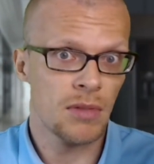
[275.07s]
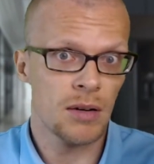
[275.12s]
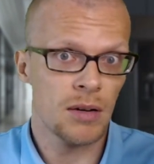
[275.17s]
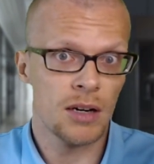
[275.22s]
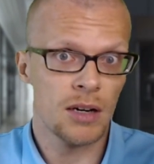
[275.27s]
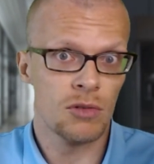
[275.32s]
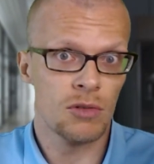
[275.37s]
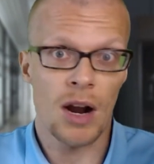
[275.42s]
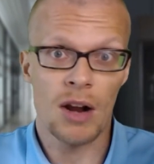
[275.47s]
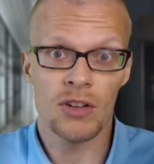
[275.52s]

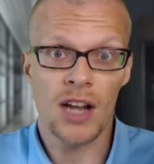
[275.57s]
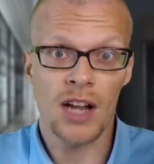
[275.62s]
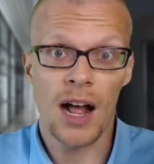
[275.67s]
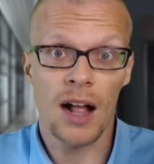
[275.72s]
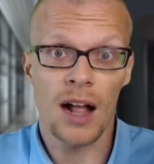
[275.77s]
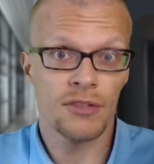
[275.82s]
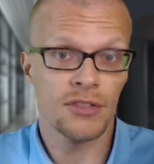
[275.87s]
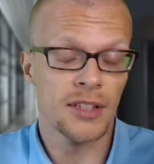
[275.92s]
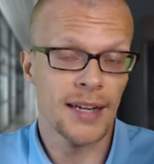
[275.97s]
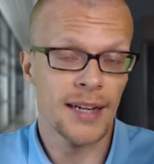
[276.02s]
around
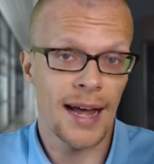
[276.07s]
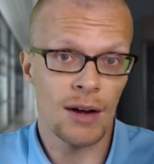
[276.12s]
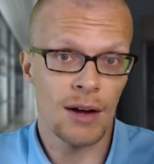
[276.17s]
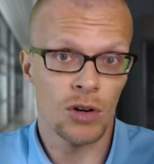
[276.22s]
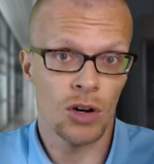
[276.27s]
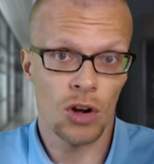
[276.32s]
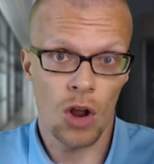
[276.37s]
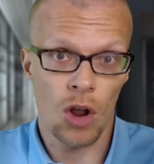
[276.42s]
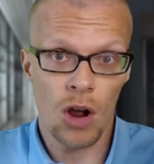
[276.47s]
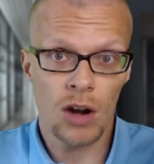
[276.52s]
half an
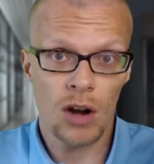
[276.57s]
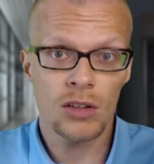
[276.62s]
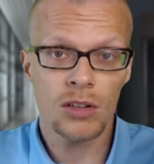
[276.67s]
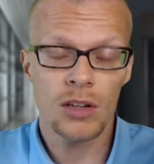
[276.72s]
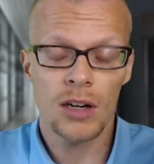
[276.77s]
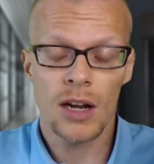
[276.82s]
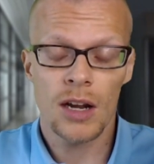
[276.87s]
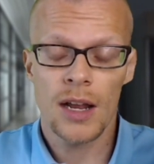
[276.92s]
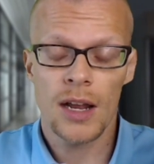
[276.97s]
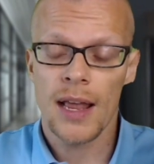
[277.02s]
hour
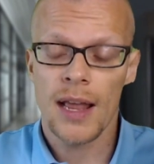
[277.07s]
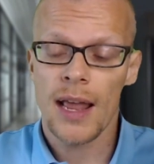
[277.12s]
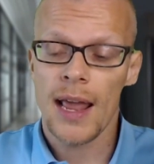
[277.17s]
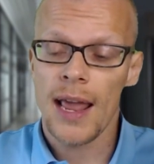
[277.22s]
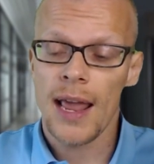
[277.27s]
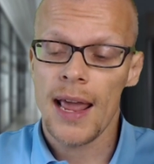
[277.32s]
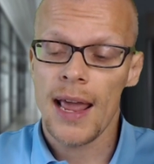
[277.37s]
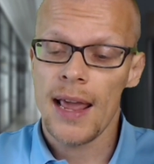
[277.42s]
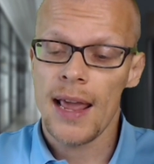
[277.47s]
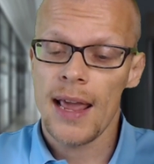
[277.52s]
long.
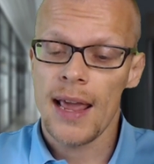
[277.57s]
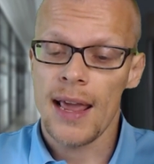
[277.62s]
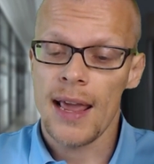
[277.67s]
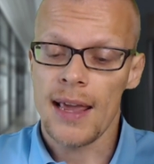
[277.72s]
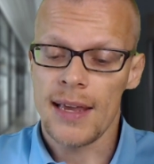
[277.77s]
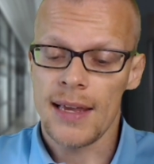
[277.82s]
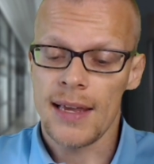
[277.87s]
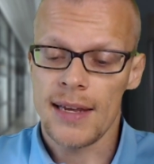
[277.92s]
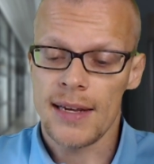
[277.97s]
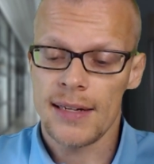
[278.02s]

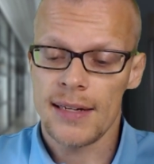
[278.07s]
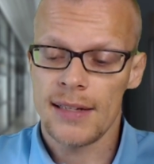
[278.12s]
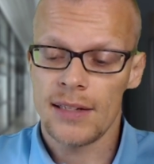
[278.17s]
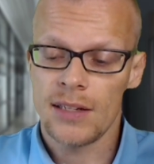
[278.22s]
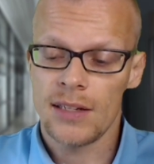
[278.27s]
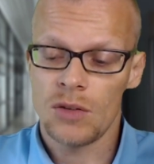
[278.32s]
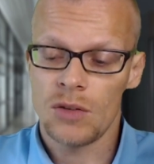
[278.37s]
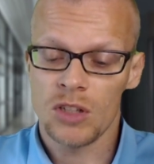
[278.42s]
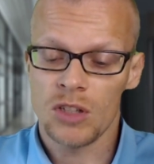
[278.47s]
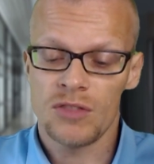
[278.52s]

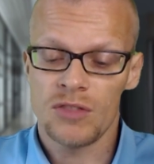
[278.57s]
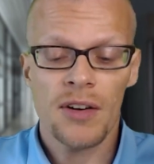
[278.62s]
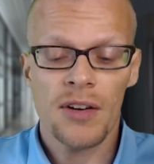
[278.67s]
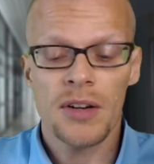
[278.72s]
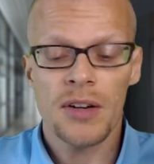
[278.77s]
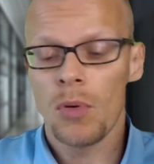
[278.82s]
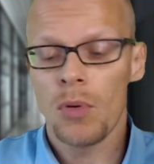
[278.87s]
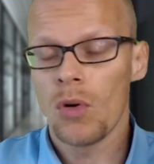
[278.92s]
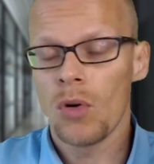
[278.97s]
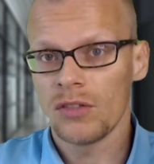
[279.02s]
And it was very
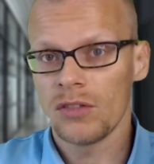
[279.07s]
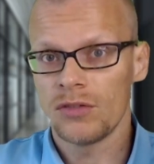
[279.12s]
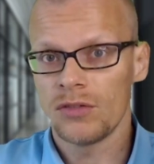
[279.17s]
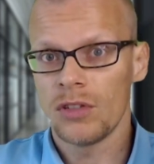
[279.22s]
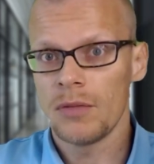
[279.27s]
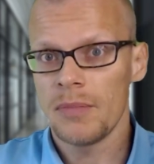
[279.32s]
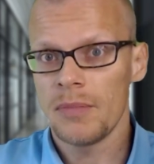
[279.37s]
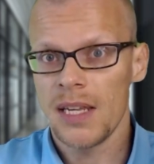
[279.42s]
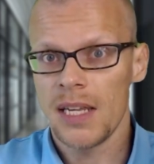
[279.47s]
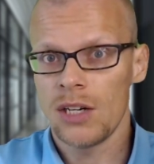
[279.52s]
important
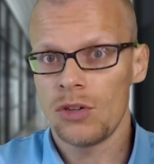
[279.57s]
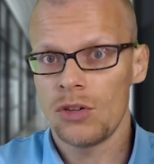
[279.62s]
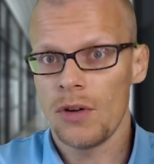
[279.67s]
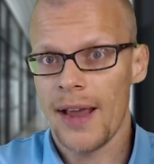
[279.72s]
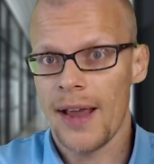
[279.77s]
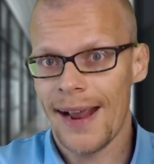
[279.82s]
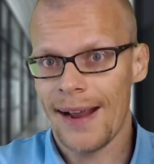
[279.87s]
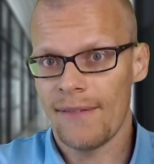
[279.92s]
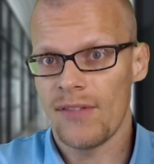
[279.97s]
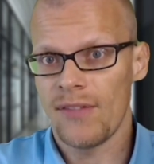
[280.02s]
for me to
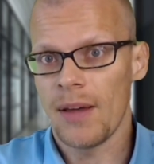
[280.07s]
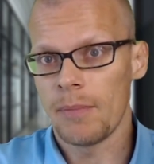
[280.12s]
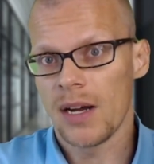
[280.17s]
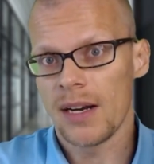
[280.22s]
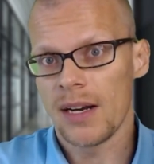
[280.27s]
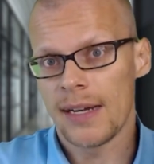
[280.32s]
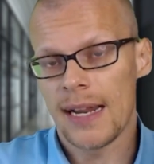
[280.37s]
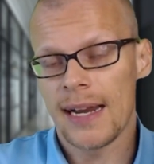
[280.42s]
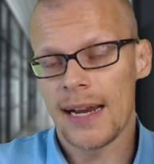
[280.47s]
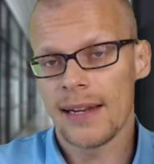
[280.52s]
have them
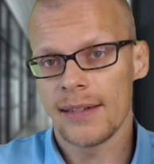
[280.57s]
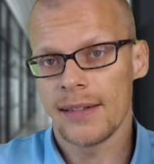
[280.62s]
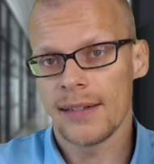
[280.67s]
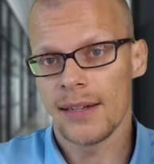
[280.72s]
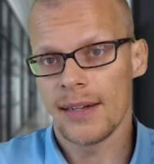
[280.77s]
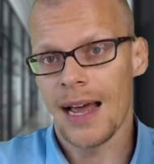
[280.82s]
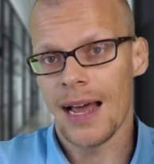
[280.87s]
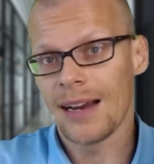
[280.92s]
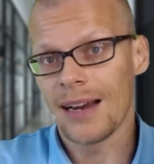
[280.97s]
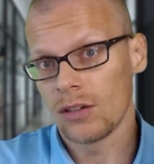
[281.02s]

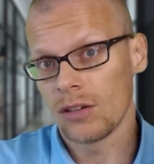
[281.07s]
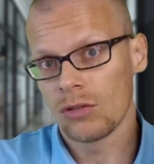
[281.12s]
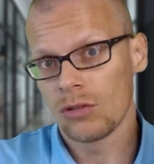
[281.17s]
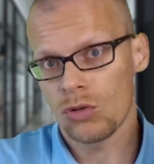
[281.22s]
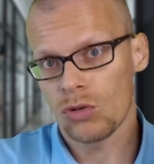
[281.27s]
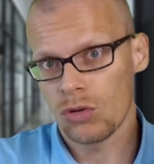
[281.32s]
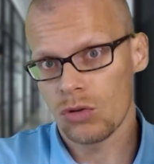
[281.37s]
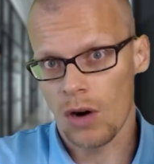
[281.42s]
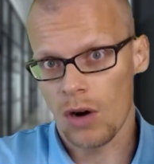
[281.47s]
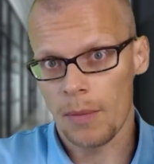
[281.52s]
unedited,
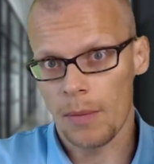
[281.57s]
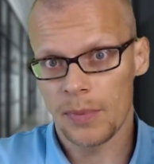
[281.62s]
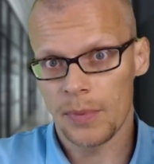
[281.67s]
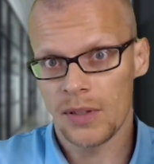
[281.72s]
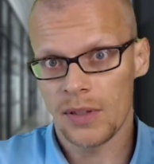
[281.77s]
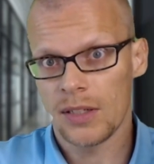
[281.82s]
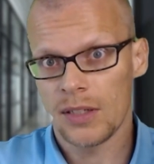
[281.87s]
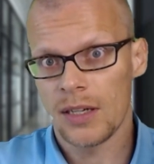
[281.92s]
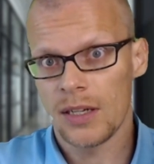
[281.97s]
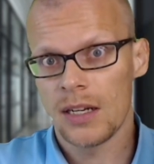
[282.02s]

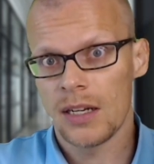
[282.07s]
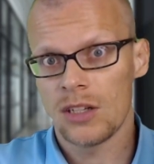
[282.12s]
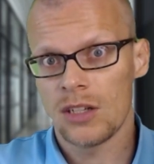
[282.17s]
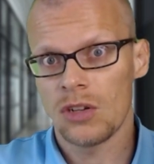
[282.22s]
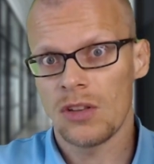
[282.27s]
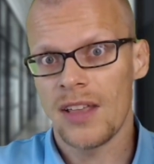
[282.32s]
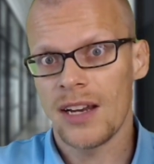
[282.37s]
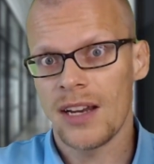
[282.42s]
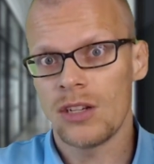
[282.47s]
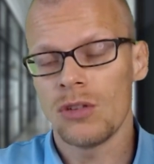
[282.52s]
uncropped,
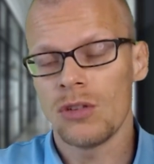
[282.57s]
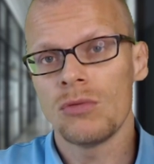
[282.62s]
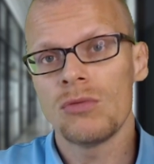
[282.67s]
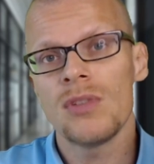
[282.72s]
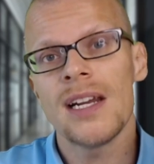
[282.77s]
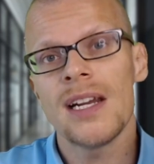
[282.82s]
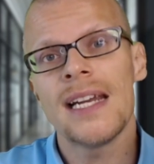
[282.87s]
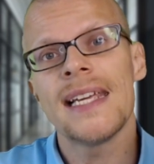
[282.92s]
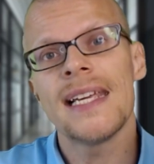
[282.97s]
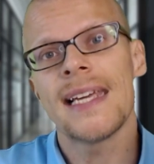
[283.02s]
so that you
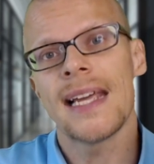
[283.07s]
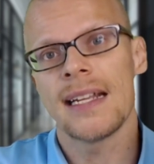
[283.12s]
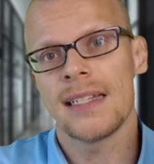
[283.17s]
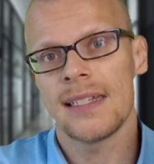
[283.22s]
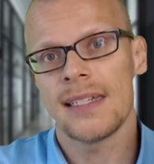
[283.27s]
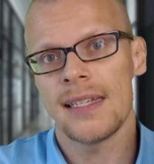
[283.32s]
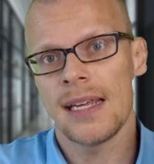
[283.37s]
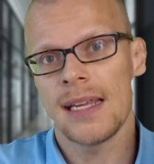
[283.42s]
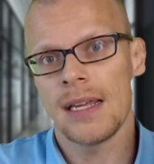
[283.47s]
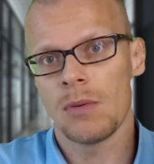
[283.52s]
really can
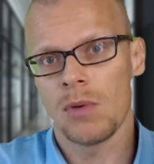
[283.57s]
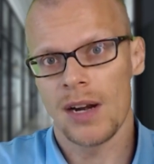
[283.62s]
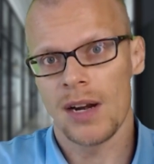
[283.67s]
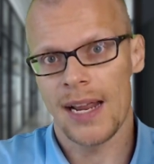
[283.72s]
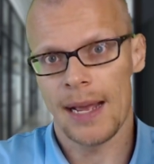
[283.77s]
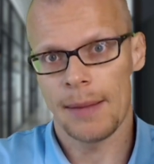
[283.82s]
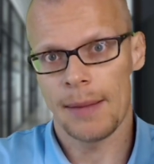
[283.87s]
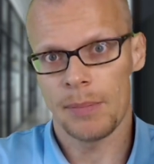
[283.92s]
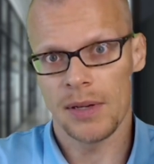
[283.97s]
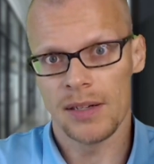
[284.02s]
see what
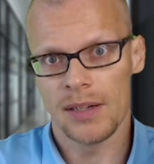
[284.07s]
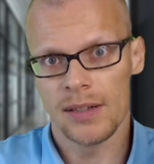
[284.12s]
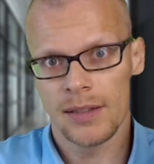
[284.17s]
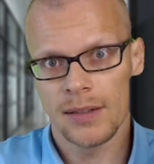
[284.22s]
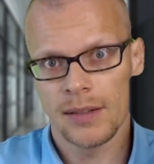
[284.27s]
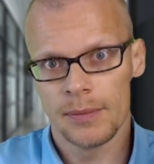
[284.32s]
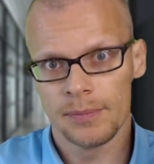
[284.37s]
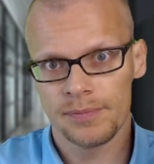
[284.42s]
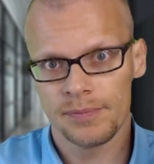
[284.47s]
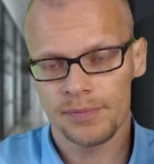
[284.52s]

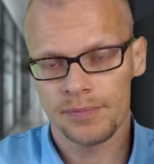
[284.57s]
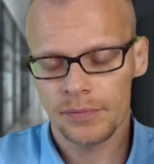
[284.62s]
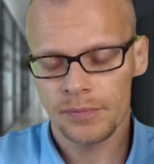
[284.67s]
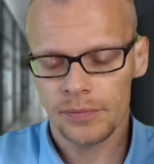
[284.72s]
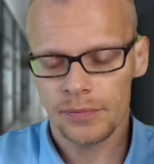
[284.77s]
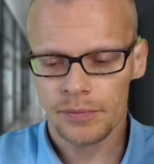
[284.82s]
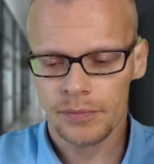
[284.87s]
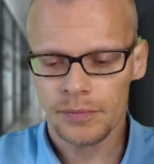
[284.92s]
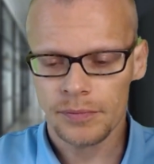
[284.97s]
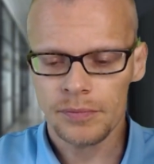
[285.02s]
happened.
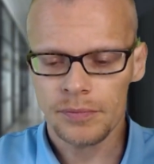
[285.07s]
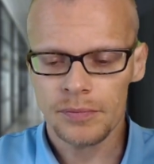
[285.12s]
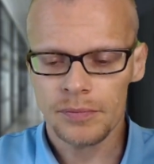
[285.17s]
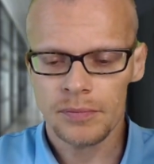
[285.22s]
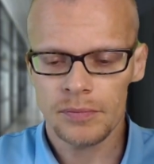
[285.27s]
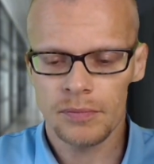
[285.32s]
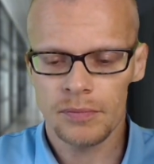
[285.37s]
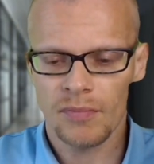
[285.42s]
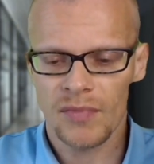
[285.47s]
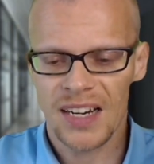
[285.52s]

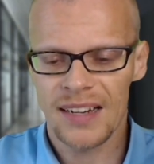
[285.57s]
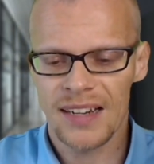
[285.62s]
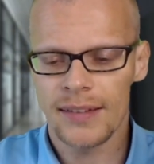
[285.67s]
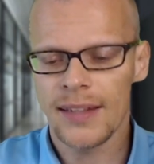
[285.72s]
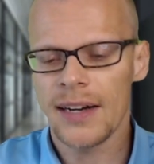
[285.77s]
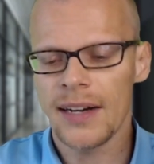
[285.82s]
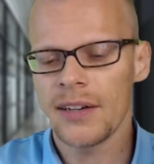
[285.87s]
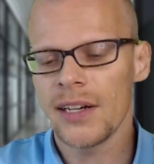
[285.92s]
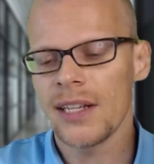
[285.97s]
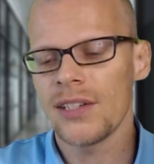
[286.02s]

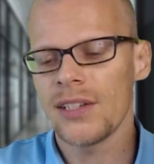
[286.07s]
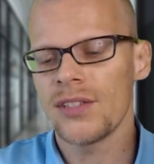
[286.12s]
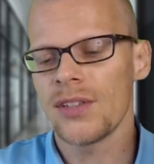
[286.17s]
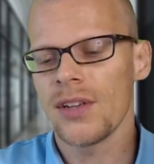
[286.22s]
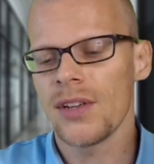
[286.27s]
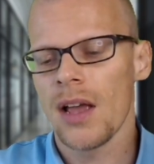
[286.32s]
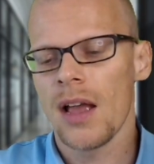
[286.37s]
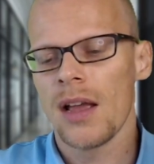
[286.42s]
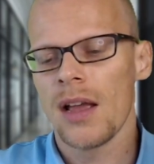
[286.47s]
There is